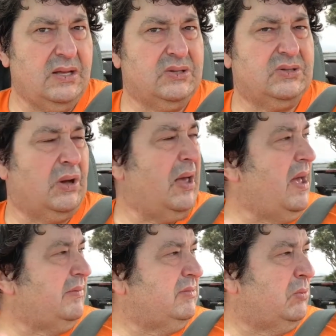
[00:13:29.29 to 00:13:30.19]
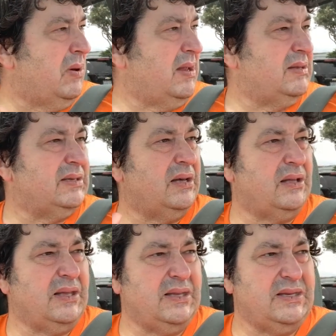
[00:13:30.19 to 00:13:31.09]
So I have to wait until
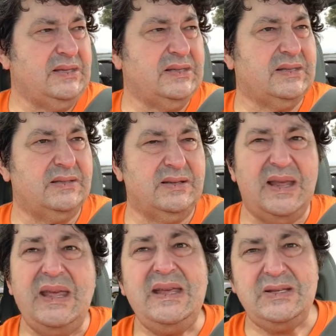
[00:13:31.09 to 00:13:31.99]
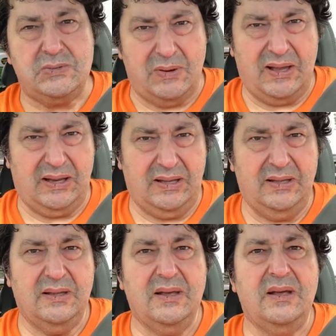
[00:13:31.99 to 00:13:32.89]
he's ready
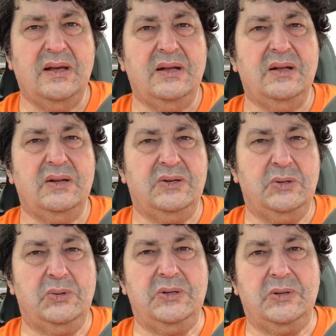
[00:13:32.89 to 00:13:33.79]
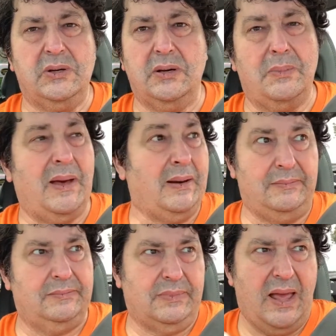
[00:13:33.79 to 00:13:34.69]
to endure about
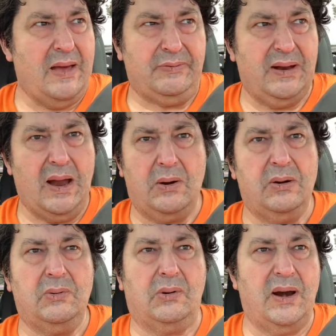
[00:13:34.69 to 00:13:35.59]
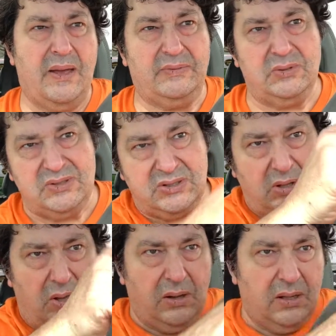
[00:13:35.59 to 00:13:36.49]
half an hour where I have to
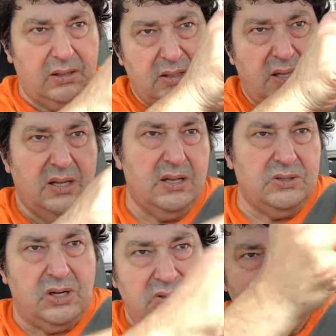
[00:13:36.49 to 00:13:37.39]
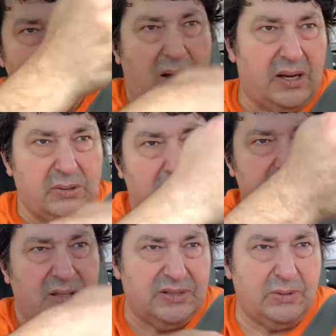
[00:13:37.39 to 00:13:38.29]
install a junction box with
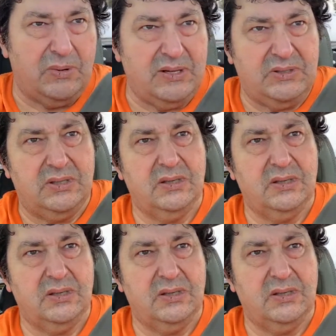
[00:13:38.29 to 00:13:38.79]
a switch